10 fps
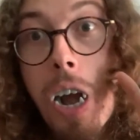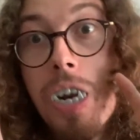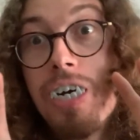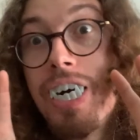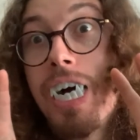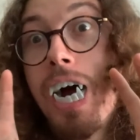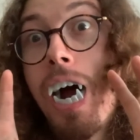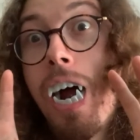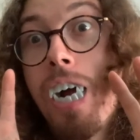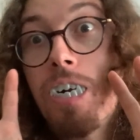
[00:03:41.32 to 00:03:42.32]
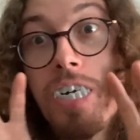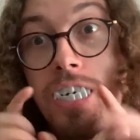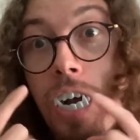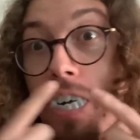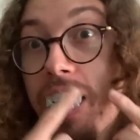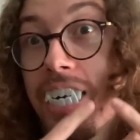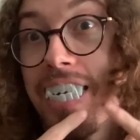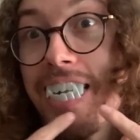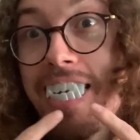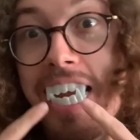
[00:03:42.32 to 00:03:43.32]
For showing
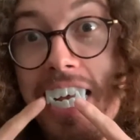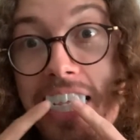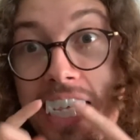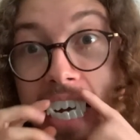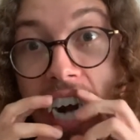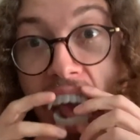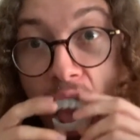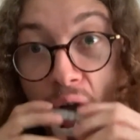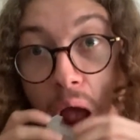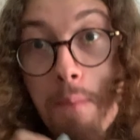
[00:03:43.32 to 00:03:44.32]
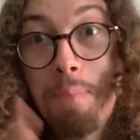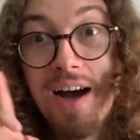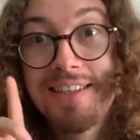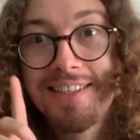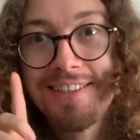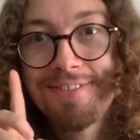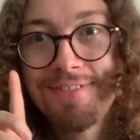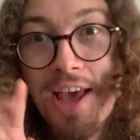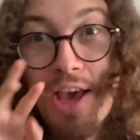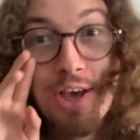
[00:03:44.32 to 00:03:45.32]
the teeth. But
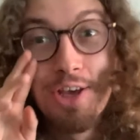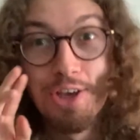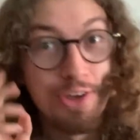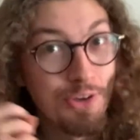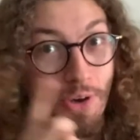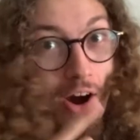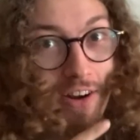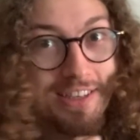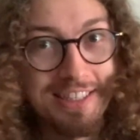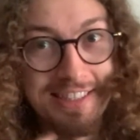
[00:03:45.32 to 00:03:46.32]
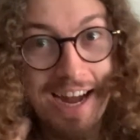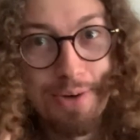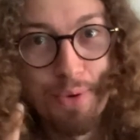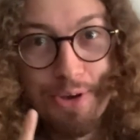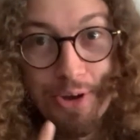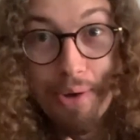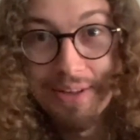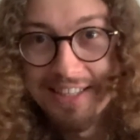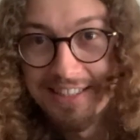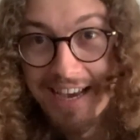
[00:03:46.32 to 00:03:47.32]
you can't understand what you're going
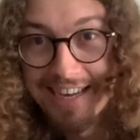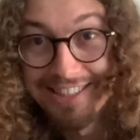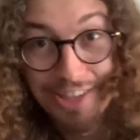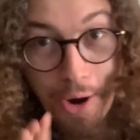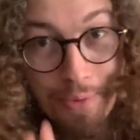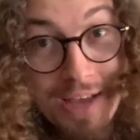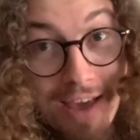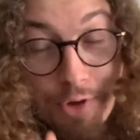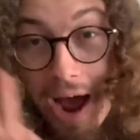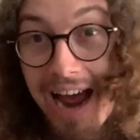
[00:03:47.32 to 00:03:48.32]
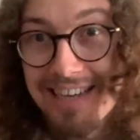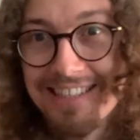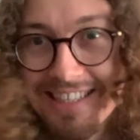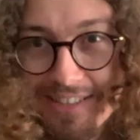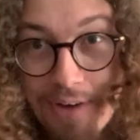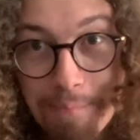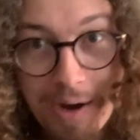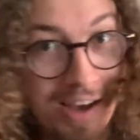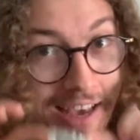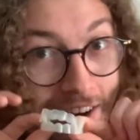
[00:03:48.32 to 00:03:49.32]
to say. So, if you're acting as a
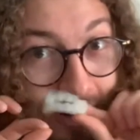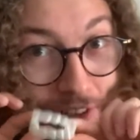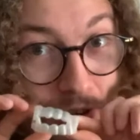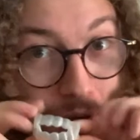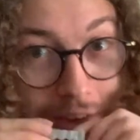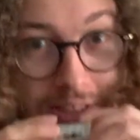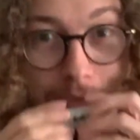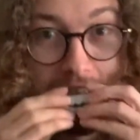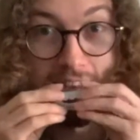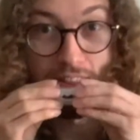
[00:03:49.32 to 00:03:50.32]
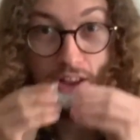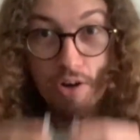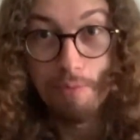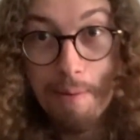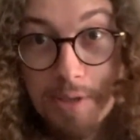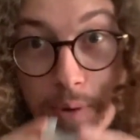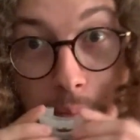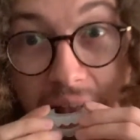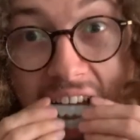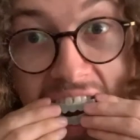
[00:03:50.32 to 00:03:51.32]
vampire character and you have some teeth, remember to put
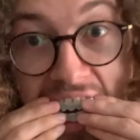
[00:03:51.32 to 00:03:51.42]
them in.